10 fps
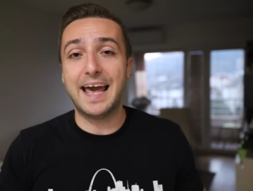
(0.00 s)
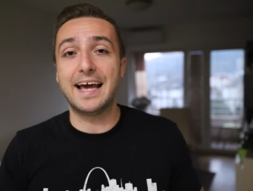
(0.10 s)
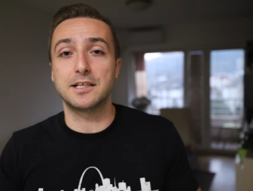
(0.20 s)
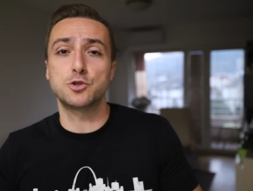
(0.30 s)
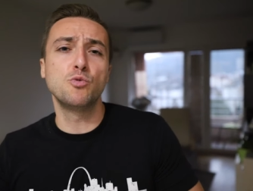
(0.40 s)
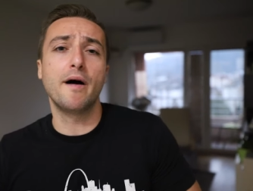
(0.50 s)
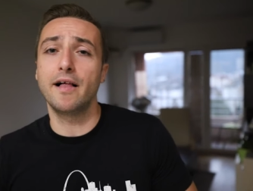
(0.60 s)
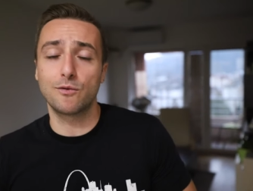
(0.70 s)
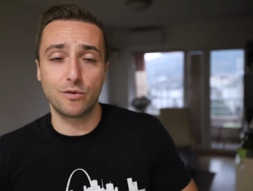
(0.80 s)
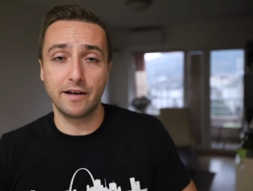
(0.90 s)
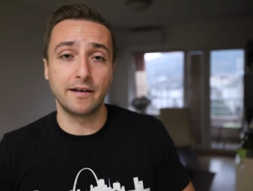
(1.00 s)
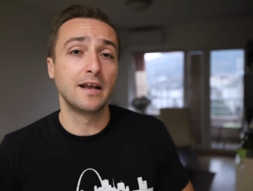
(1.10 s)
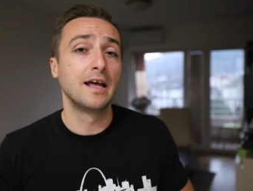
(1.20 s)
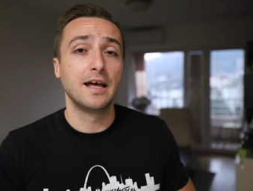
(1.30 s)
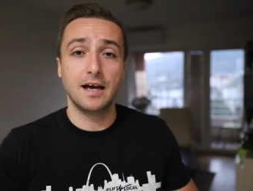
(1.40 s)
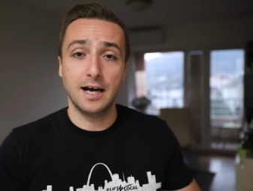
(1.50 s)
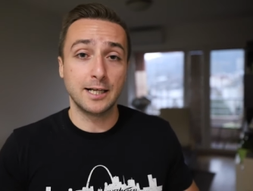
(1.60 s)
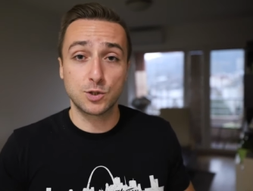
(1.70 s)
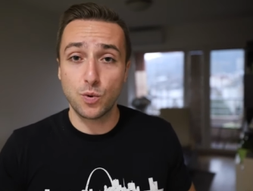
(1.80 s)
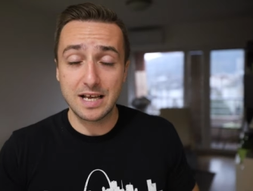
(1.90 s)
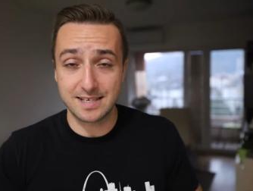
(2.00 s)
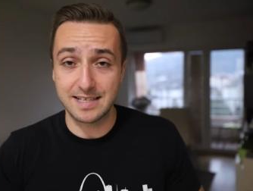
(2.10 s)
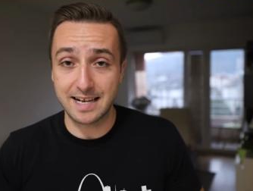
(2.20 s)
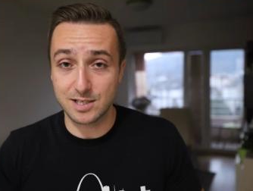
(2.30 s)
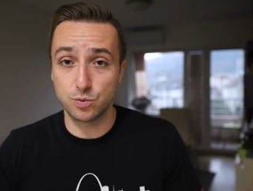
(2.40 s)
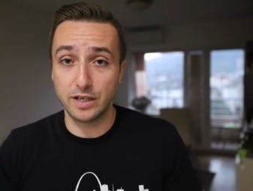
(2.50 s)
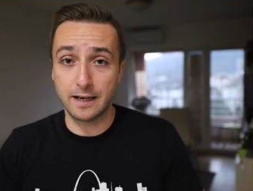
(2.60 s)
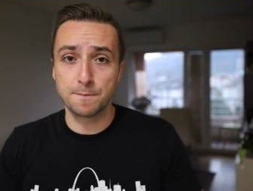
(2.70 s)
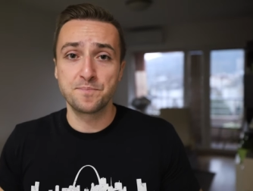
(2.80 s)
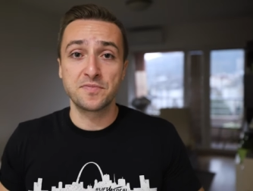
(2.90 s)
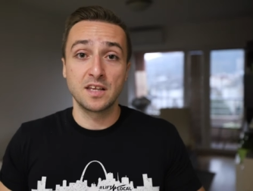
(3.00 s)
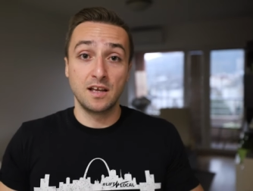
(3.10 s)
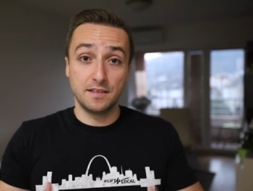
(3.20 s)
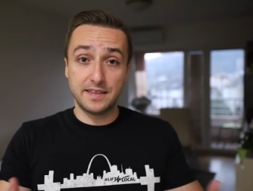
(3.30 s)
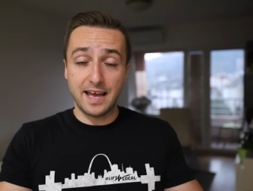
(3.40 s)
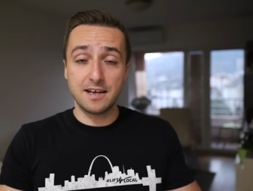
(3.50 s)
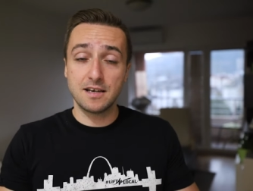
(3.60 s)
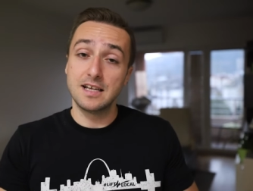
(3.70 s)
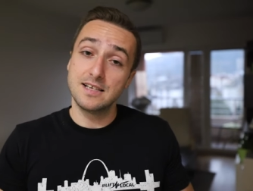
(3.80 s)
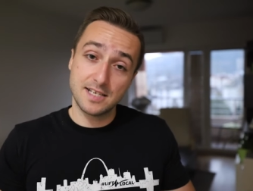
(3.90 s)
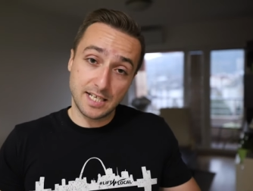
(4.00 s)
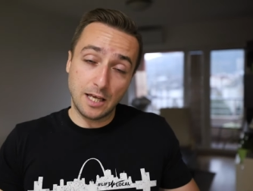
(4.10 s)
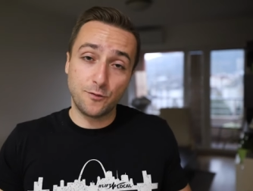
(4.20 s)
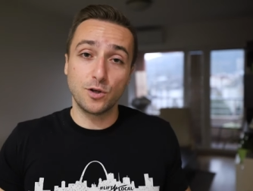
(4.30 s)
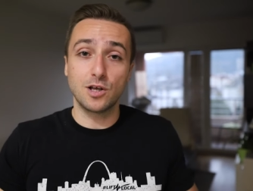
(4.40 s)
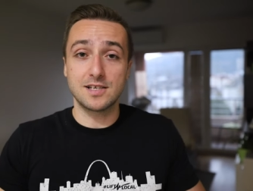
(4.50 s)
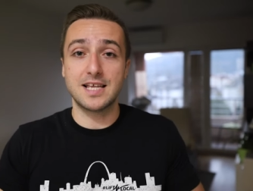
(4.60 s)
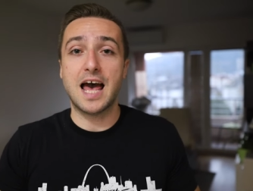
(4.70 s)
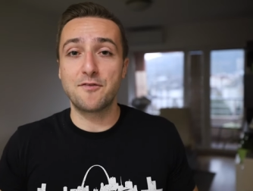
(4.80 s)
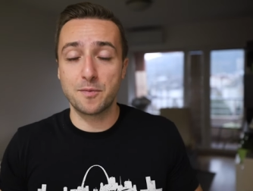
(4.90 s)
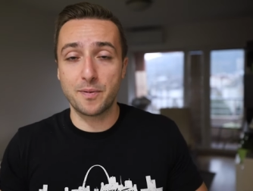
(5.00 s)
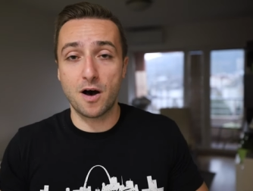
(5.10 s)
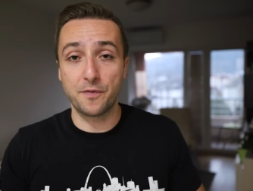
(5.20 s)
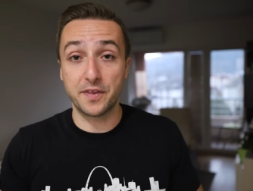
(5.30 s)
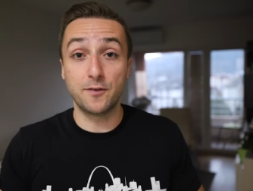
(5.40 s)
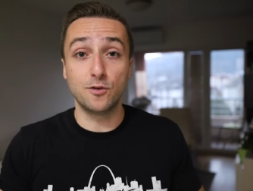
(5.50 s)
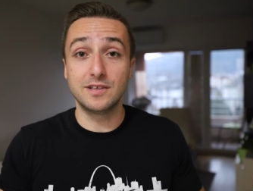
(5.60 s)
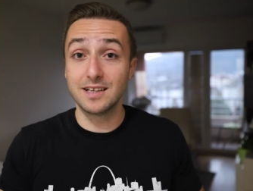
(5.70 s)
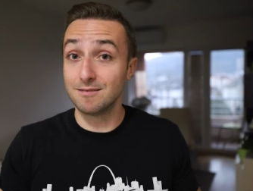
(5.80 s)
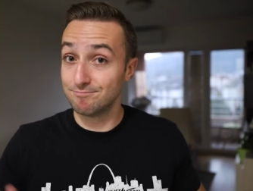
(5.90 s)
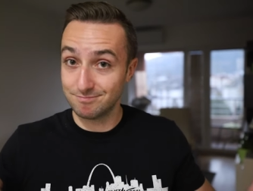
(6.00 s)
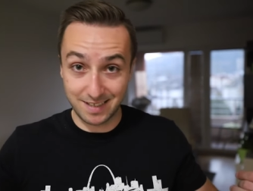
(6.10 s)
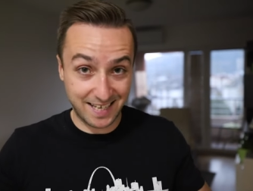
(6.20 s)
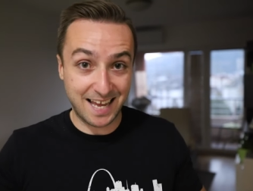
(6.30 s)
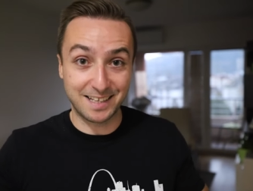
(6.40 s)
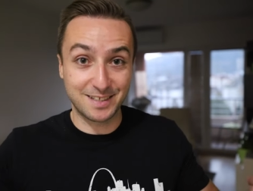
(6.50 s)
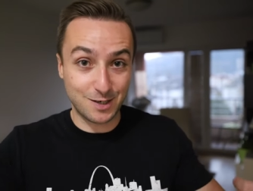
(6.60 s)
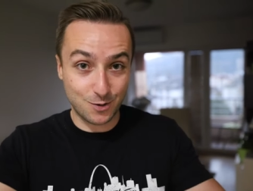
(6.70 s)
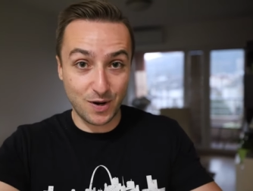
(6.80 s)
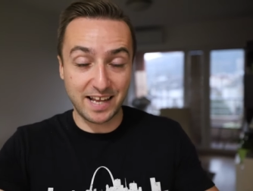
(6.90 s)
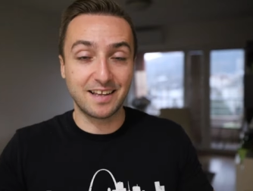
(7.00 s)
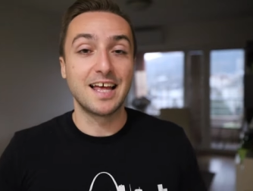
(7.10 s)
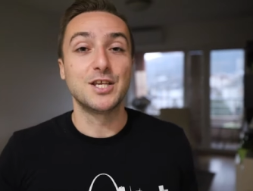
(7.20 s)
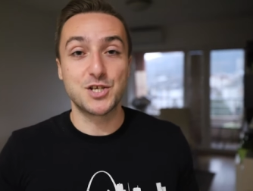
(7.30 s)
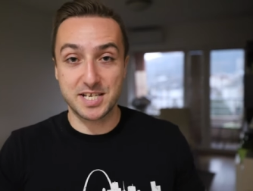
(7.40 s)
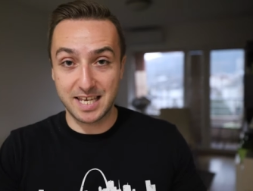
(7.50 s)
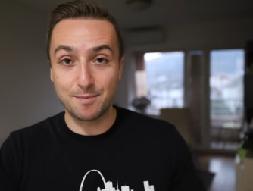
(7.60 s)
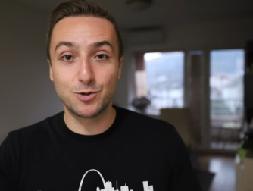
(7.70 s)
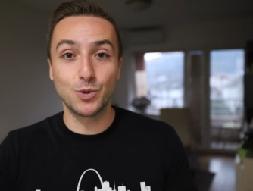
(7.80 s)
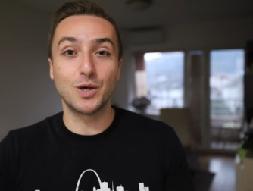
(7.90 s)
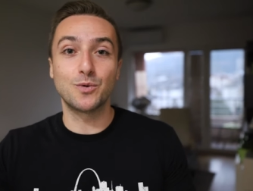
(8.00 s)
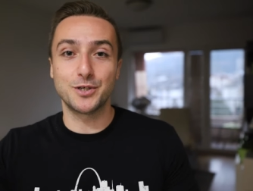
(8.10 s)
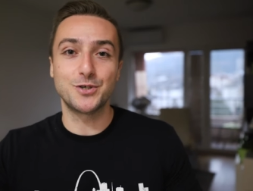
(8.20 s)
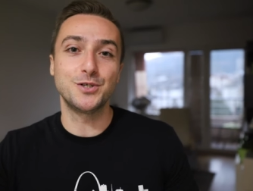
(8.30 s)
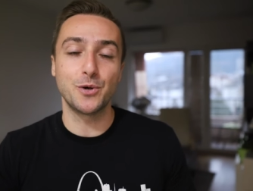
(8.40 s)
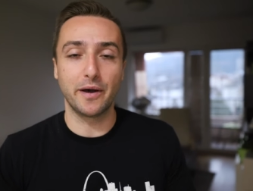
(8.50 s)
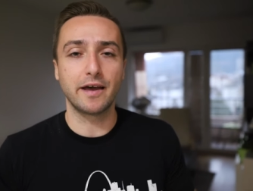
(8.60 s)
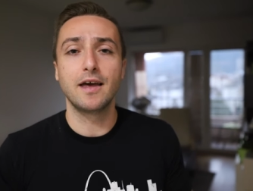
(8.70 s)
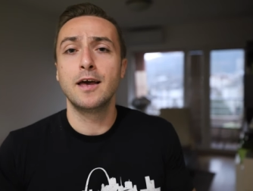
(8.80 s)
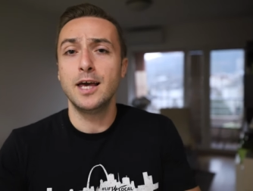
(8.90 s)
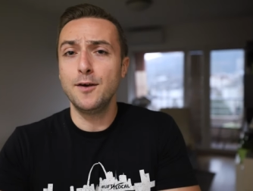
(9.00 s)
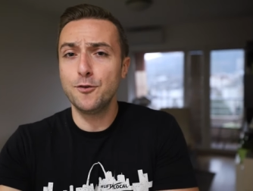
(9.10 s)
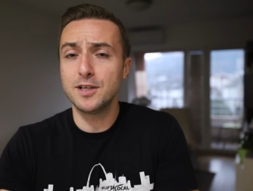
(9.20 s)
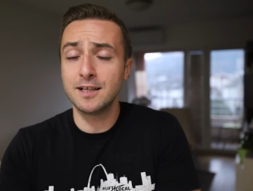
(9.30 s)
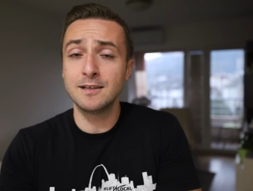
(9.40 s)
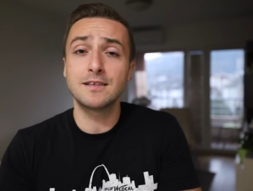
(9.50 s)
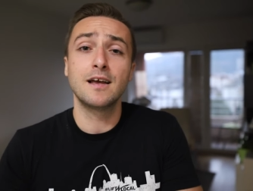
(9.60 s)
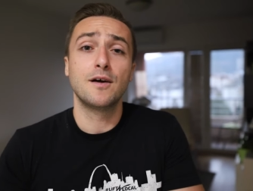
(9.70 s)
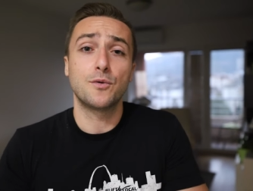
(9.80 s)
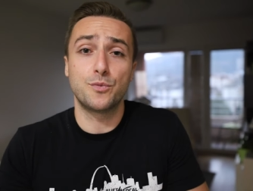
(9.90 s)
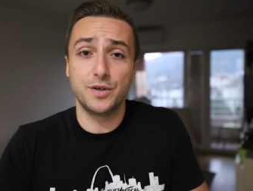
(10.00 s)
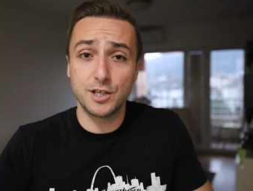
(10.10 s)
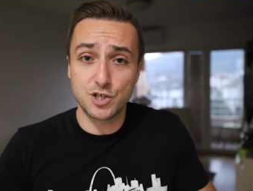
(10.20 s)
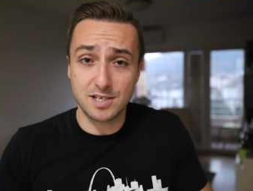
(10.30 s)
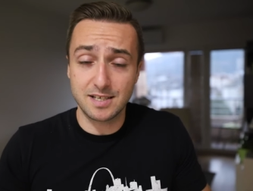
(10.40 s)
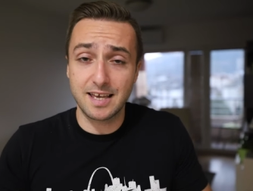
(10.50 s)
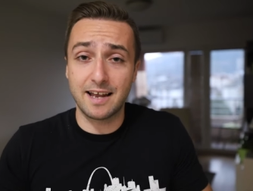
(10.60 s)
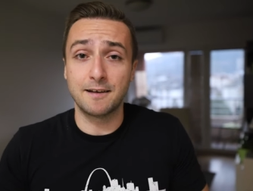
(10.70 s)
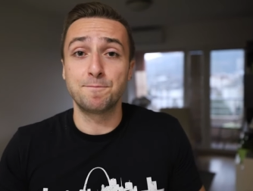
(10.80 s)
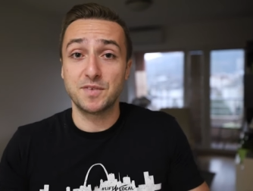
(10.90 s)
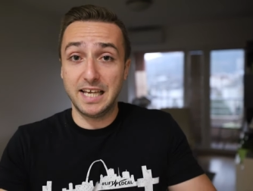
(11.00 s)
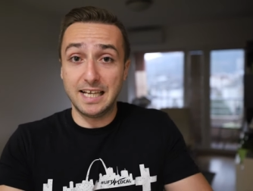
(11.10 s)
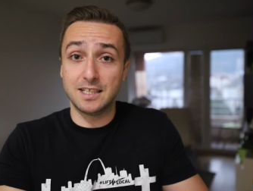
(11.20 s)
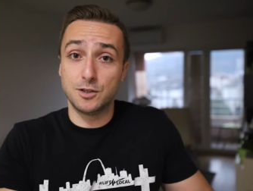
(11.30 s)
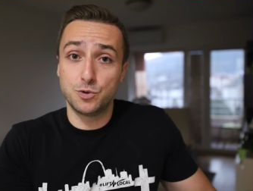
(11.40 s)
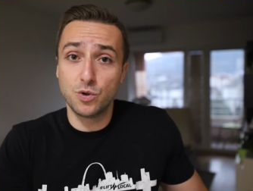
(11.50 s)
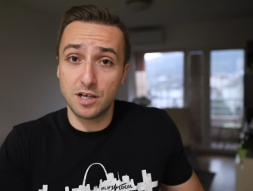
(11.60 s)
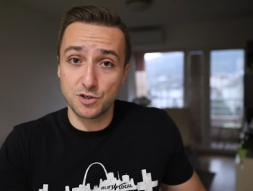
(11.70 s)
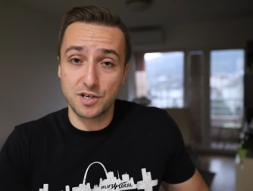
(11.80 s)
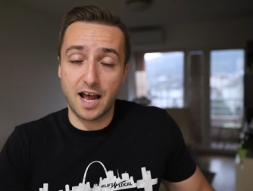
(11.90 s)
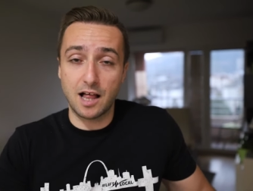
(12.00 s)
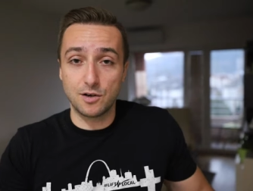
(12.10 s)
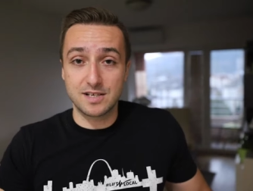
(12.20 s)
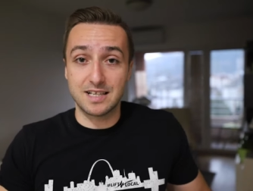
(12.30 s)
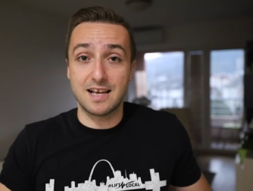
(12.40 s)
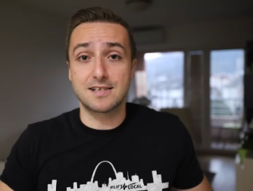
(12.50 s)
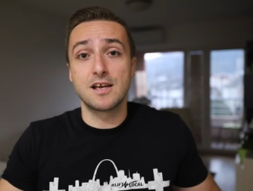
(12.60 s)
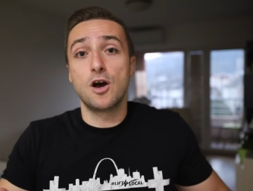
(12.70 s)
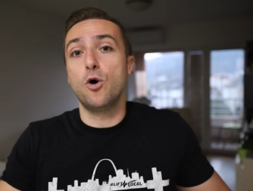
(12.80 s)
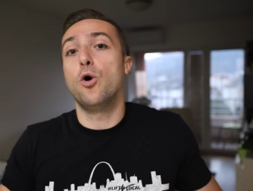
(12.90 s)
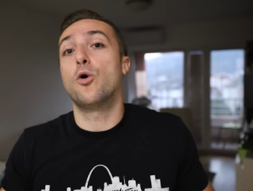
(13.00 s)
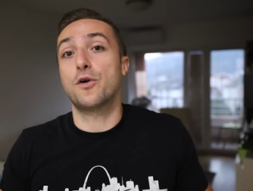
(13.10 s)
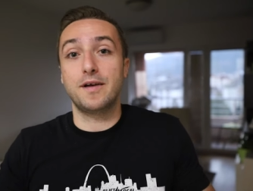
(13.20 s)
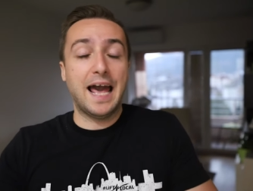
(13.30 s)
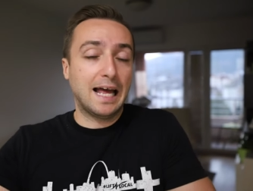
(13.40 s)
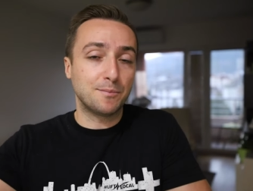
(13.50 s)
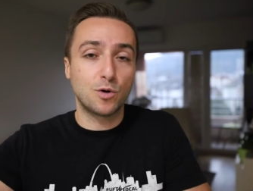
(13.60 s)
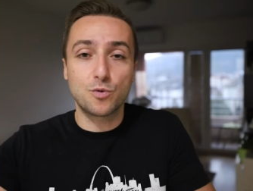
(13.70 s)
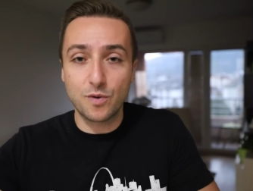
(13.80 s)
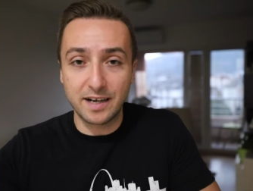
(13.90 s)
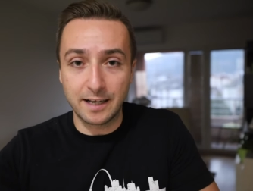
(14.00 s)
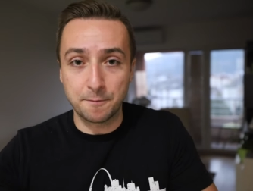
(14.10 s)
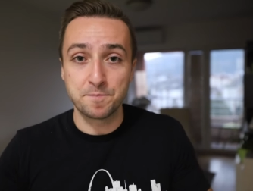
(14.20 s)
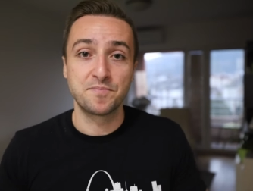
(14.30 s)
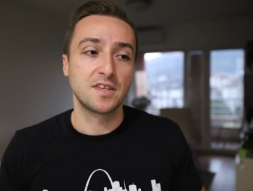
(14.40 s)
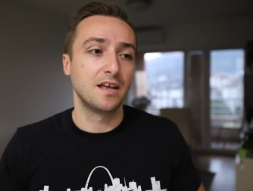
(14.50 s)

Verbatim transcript: add a two mile run uh, twice next week then see if you lost half a pound. If you did, again, great, just keep doing what you're doing. If you didn't, readjust again. Eat 200 calories less or add more running.